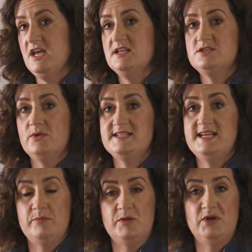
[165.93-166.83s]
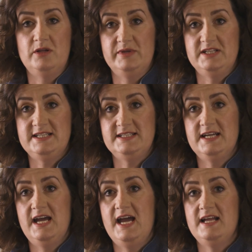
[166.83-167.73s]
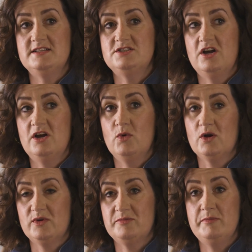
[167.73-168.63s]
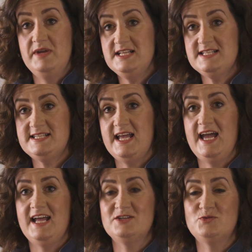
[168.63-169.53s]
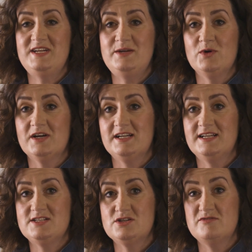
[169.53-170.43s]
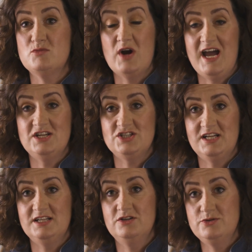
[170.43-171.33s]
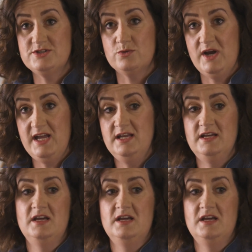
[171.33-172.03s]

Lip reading: So I set up the Brill Building, and now I work with my mates, and we work in a sort of more agile and looser way.